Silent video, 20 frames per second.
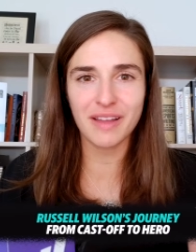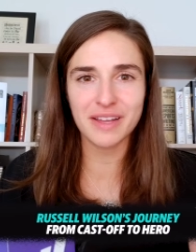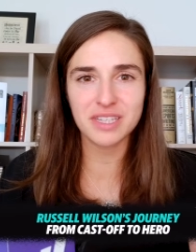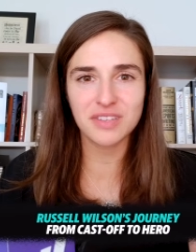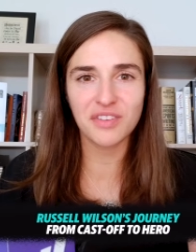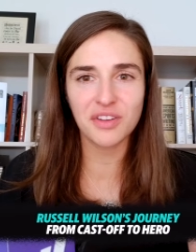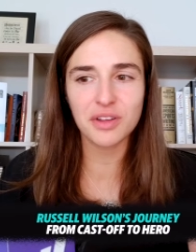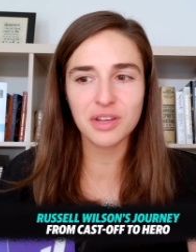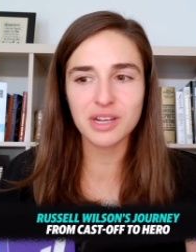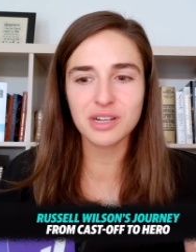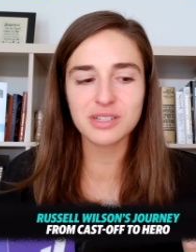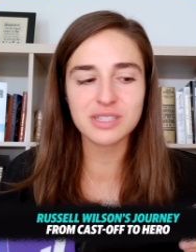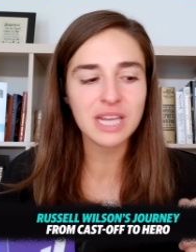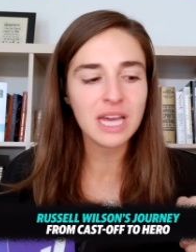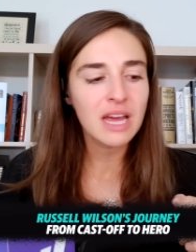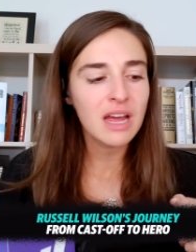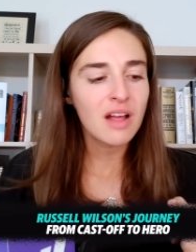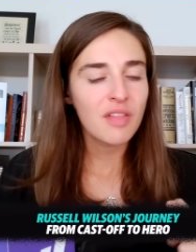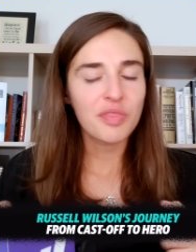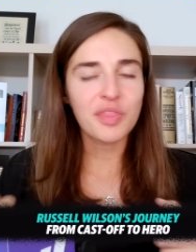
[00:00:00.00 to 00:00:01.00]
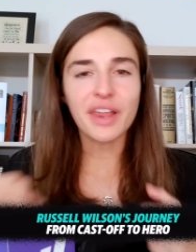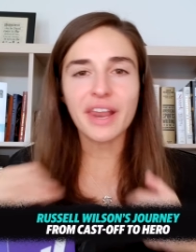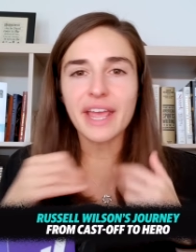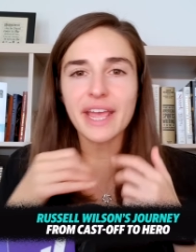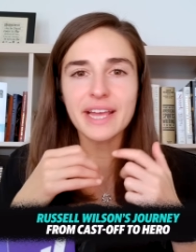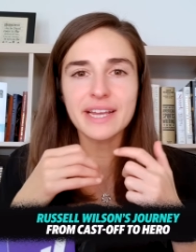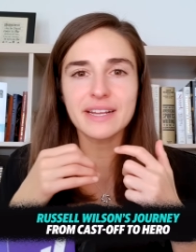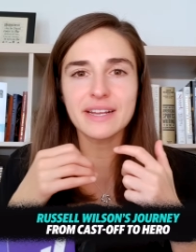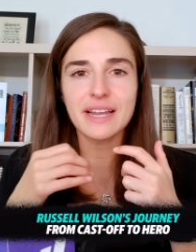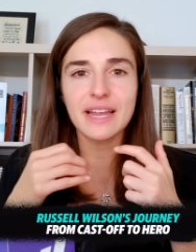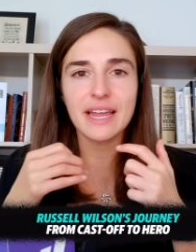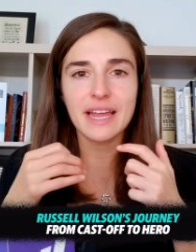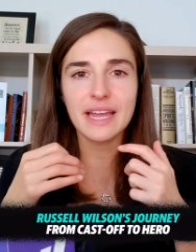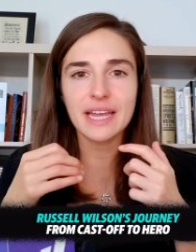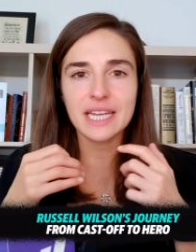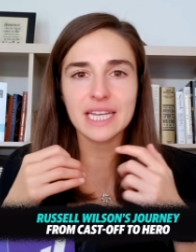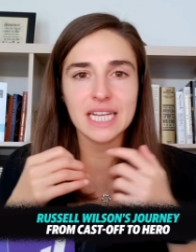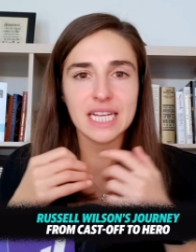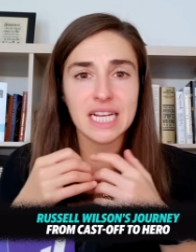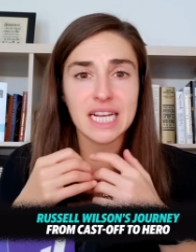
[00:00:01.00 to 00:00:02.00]
the last few years that it
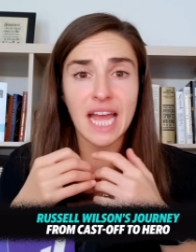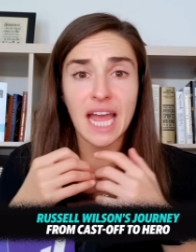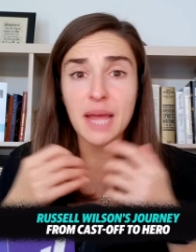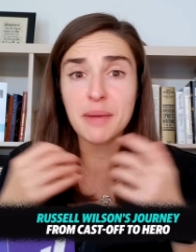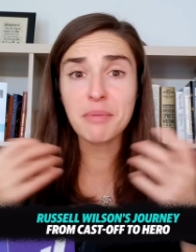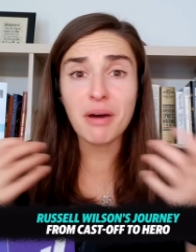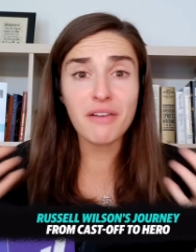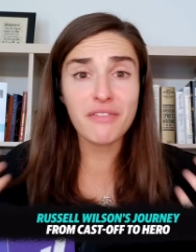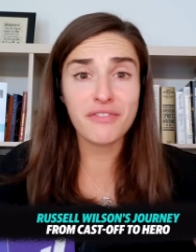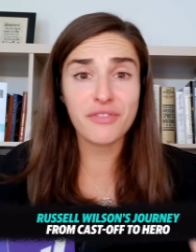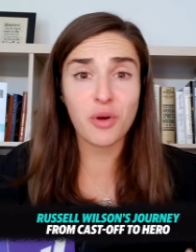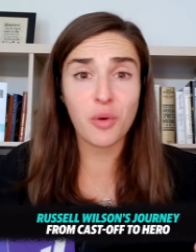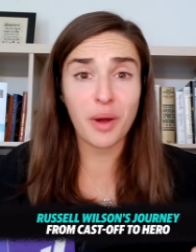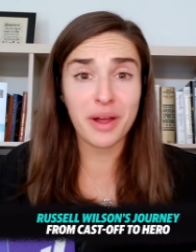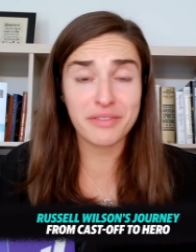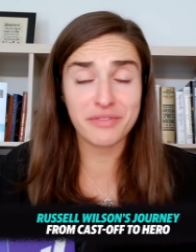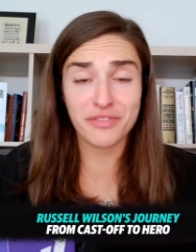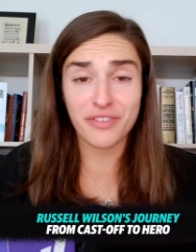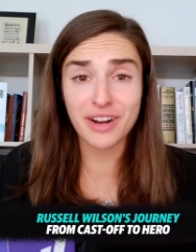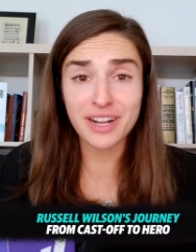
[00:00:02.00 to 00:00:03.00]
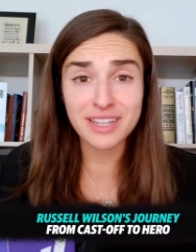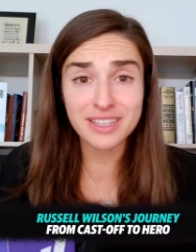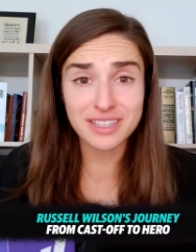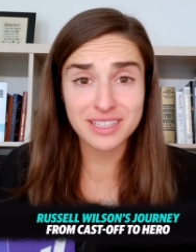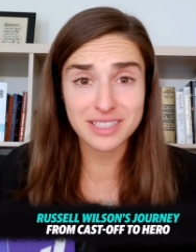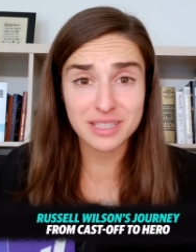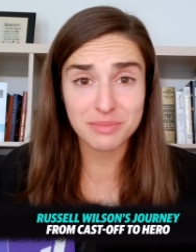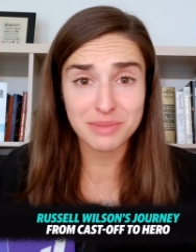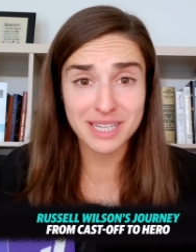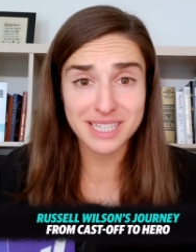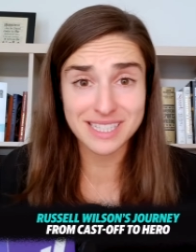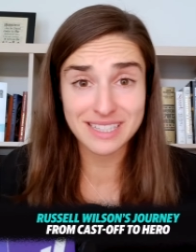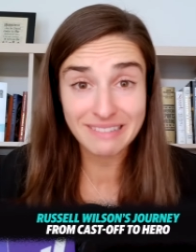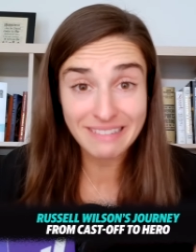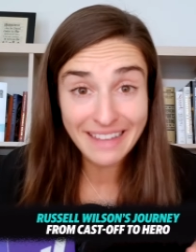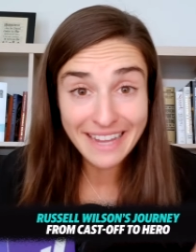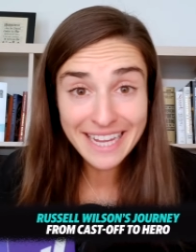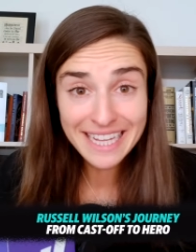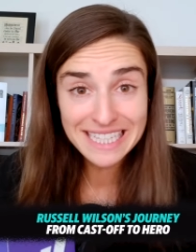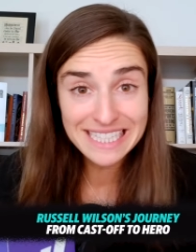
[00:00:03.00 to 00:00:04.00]
it came off, quite frankly, to me as
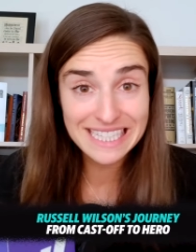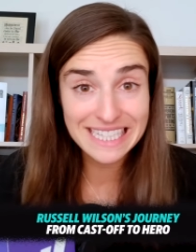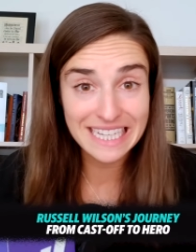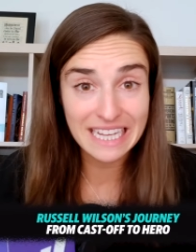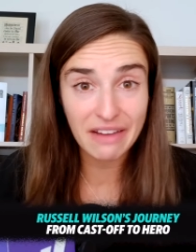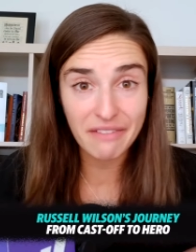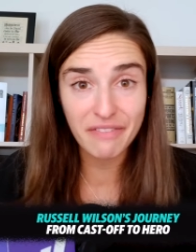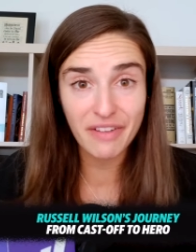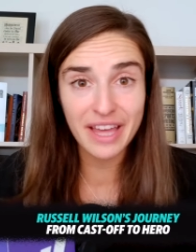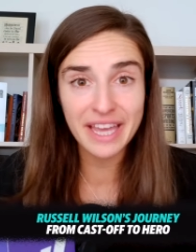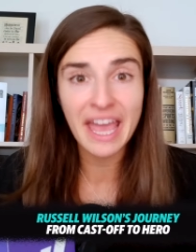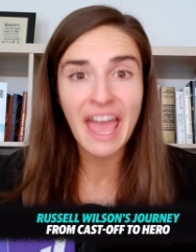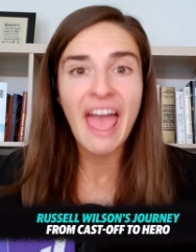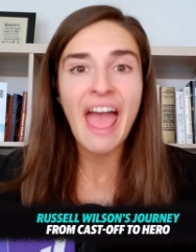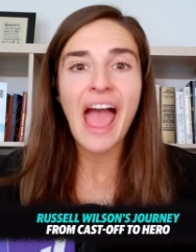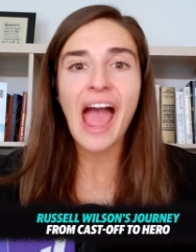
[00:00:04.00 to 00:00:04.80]
lazy. If like